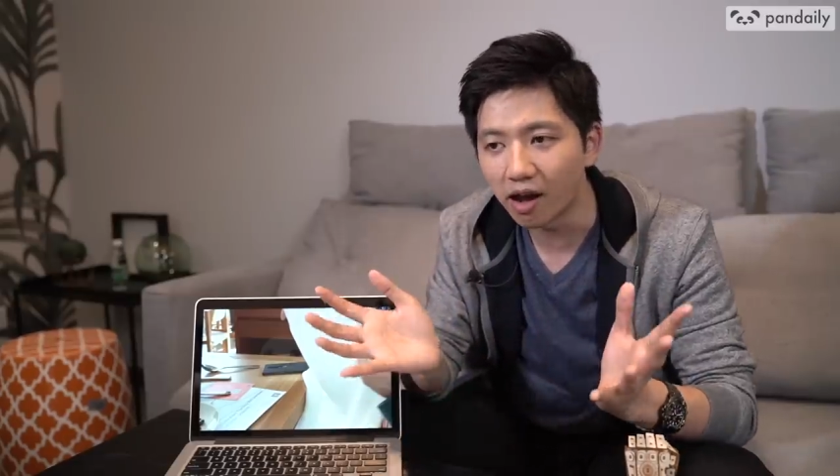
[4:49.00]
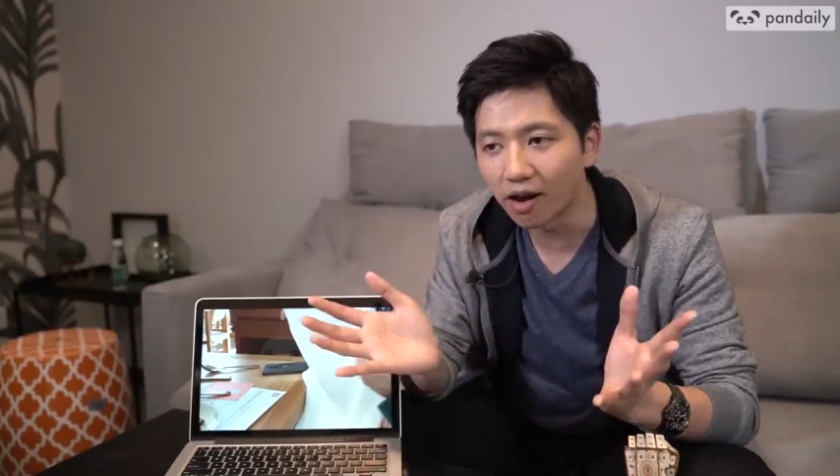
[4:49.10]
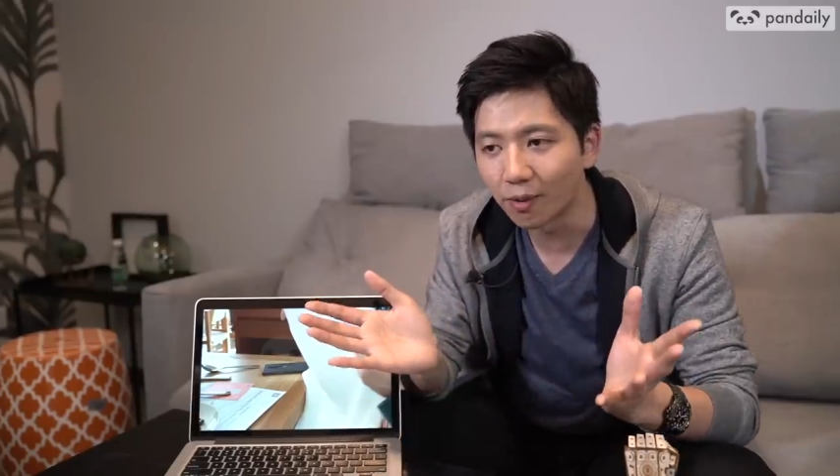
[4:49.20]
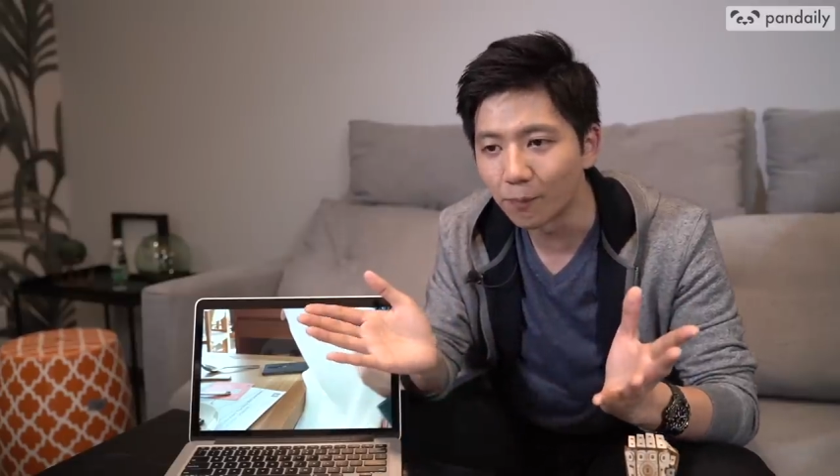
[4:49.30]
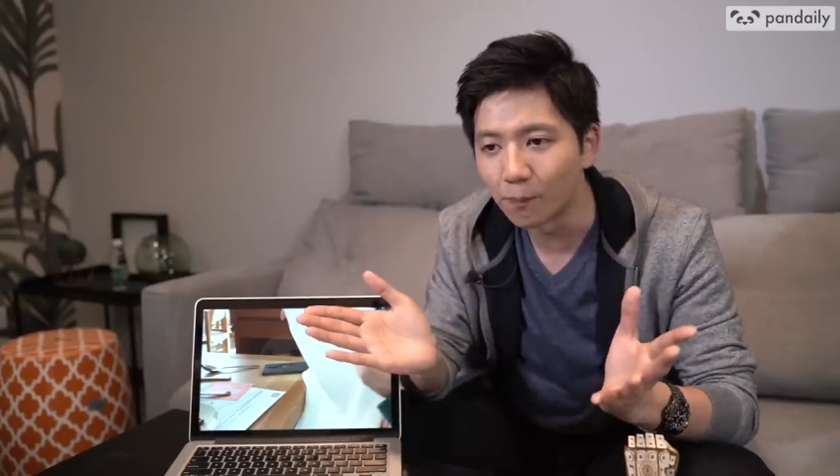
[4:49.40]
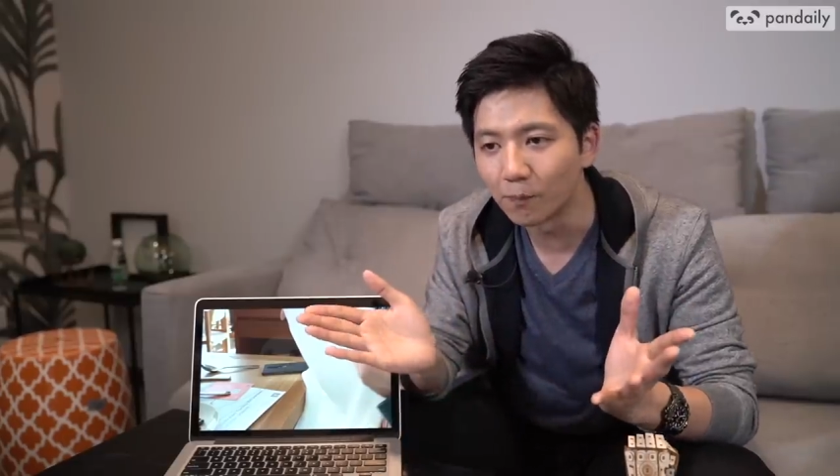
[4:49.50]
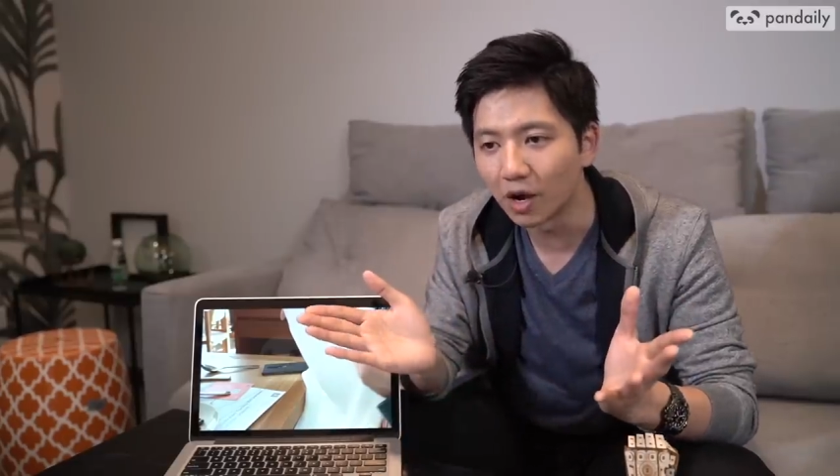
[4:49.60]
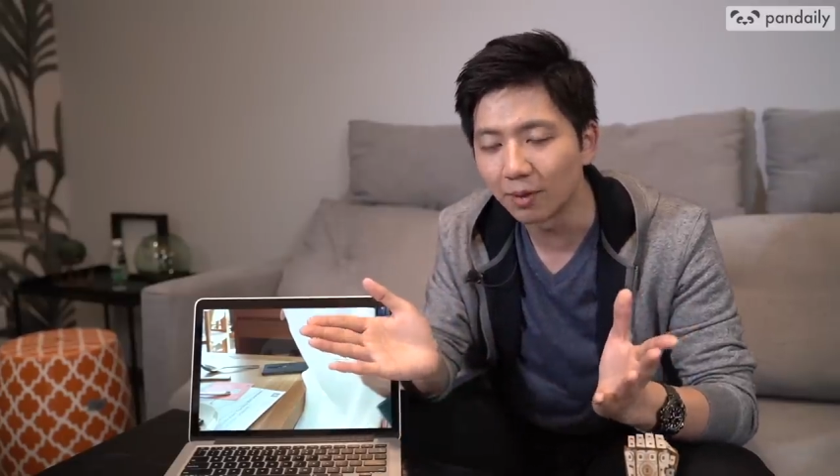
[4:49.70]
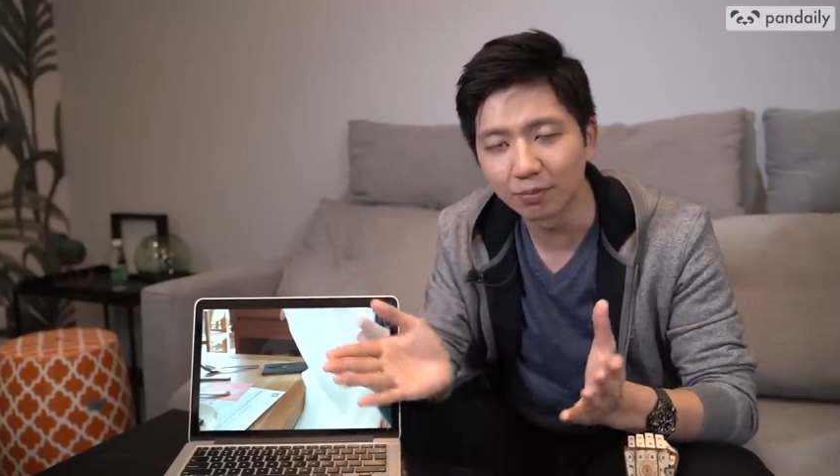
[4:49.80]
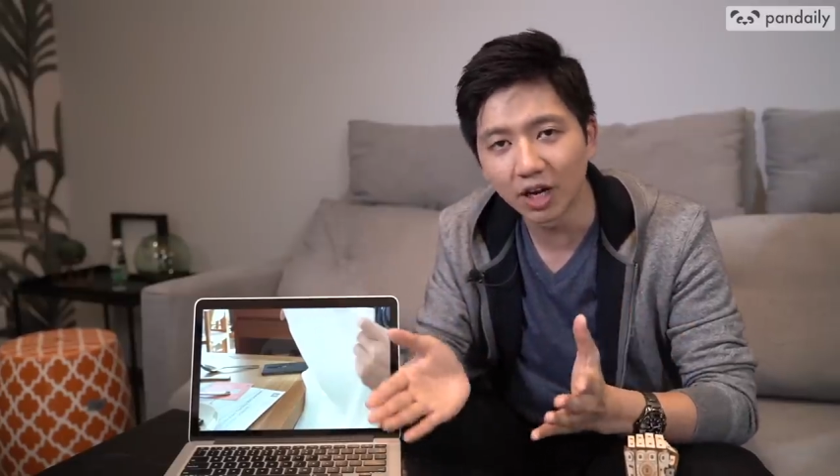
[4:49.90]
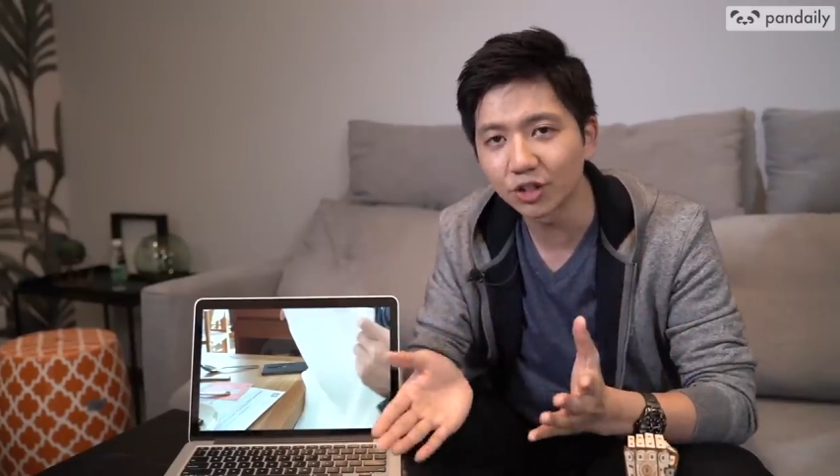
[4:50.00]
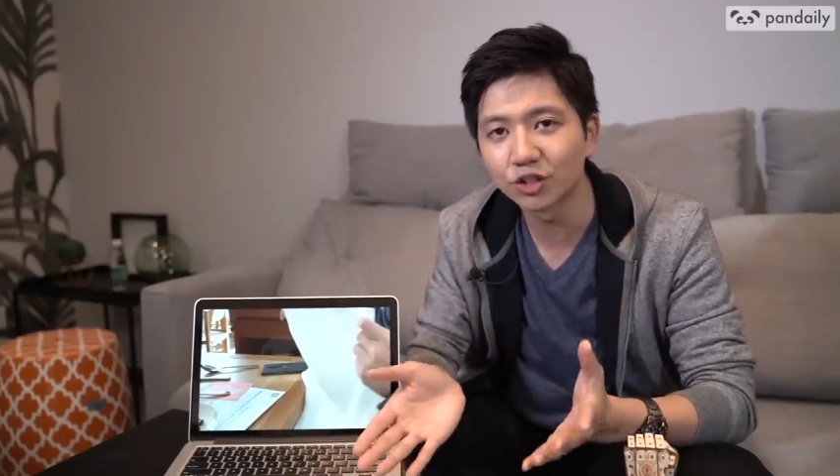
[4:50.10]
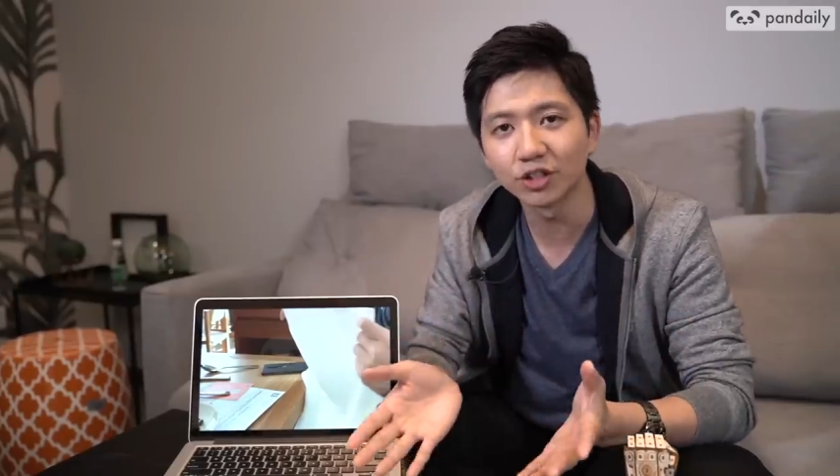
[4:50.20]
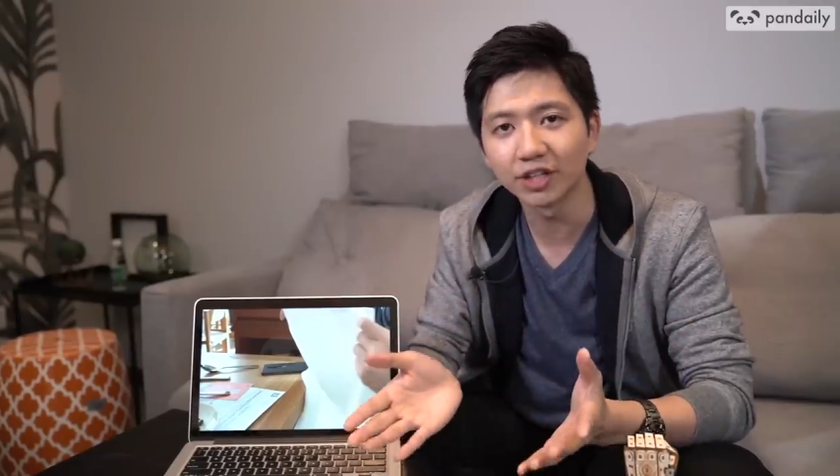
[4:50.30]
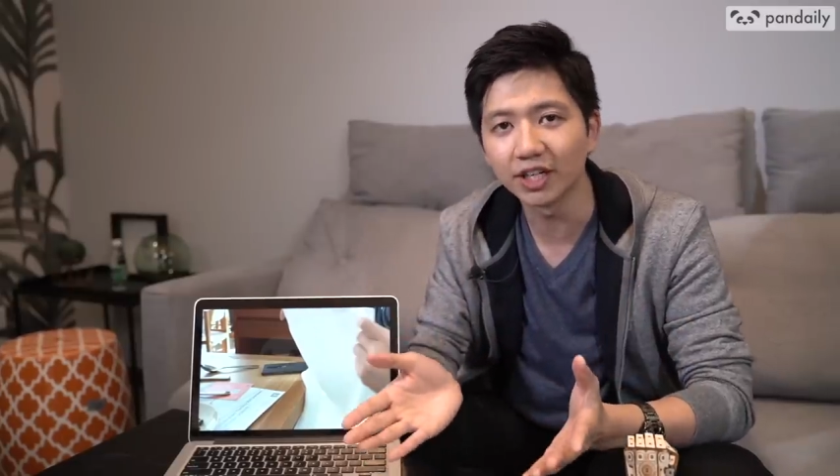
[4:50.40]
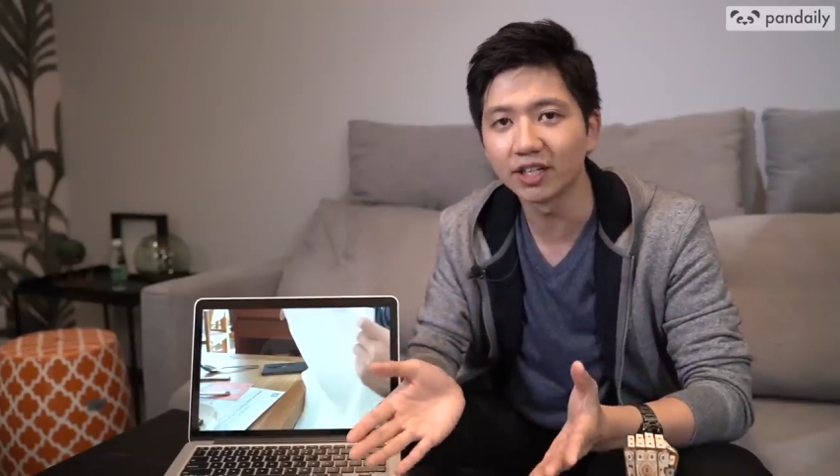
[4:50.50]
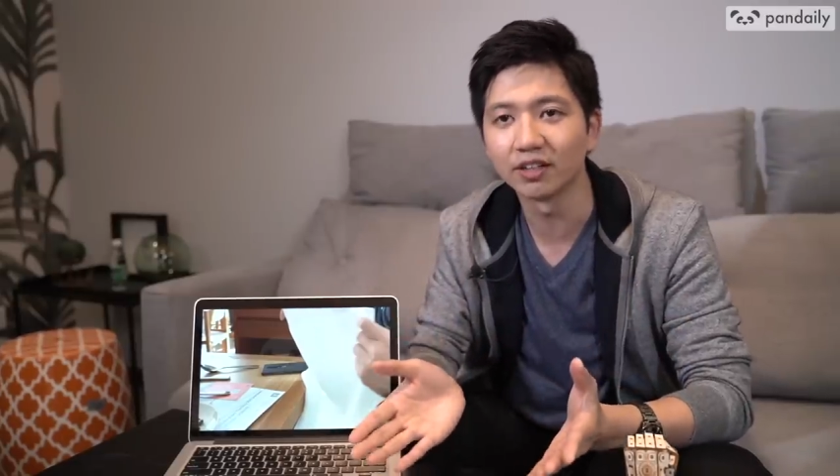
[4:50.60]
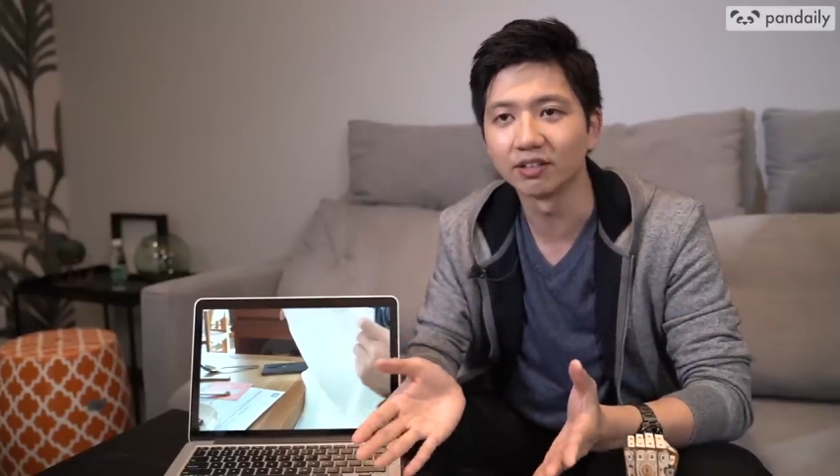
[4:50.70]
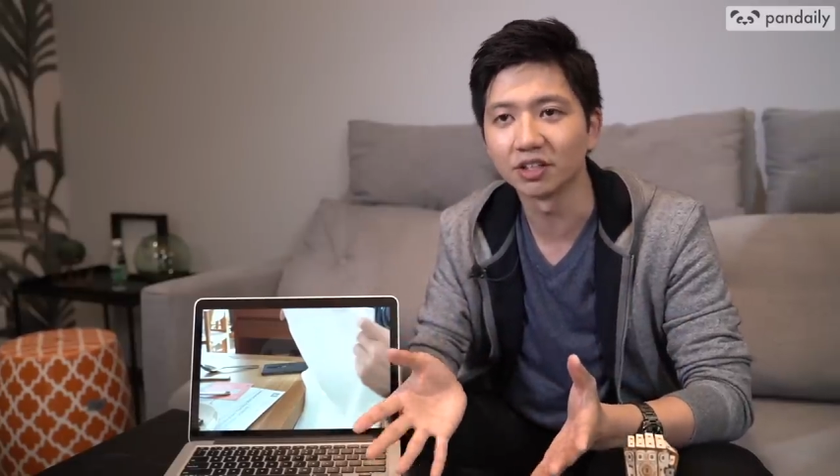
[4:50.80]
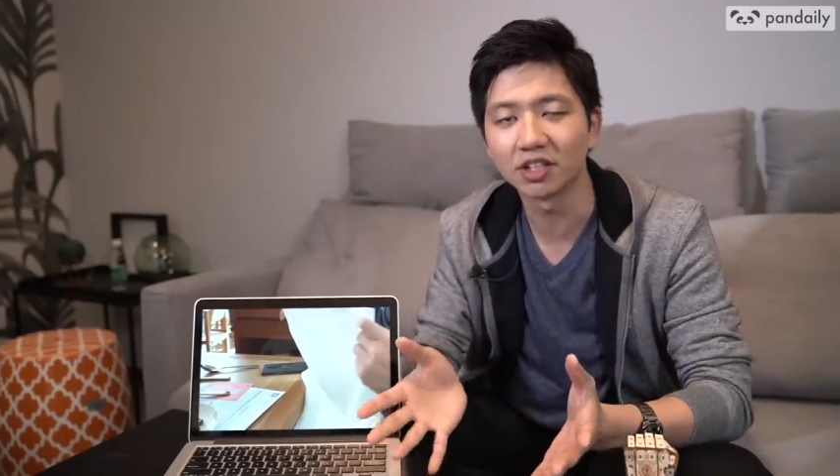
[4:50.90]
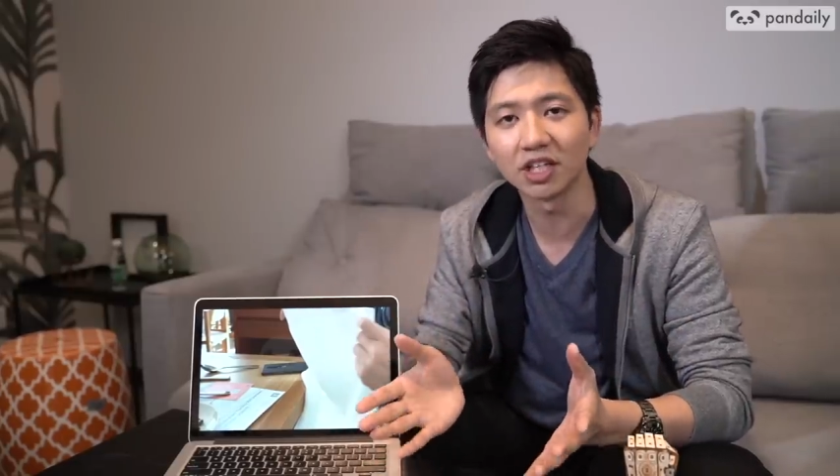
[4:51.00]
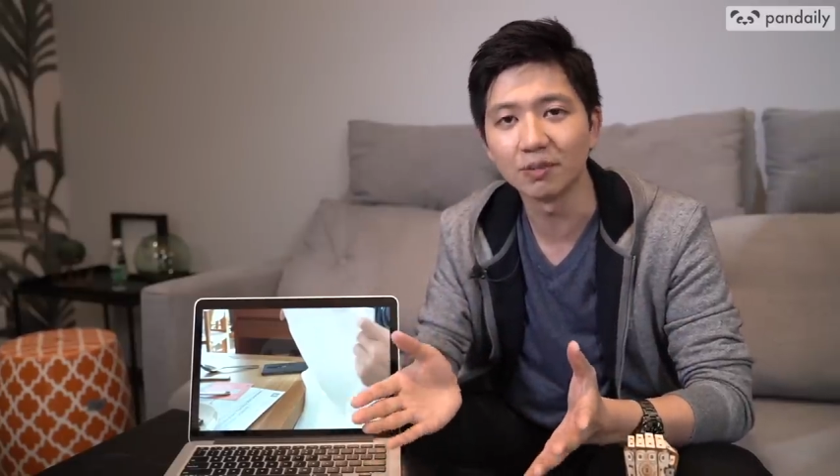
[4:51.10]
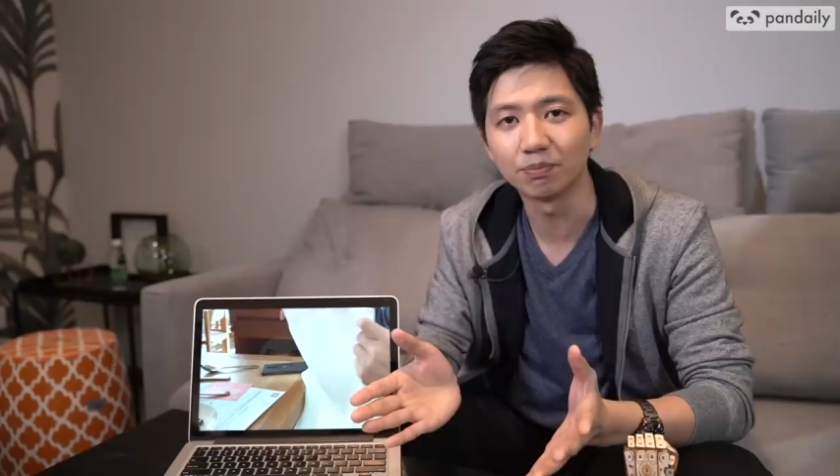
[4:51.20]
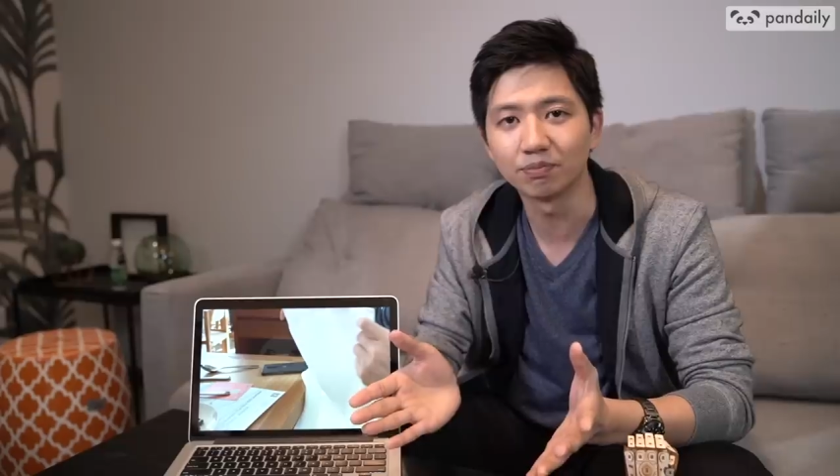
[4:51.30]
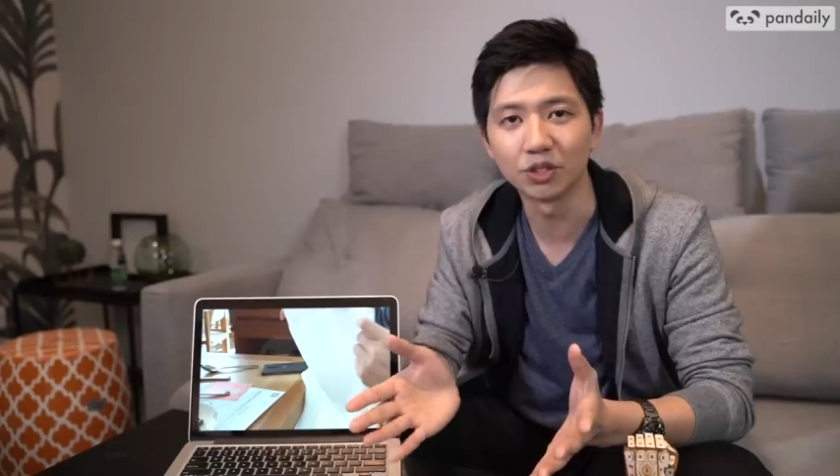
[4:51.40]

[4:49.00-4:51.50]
I'm not sure they can keep,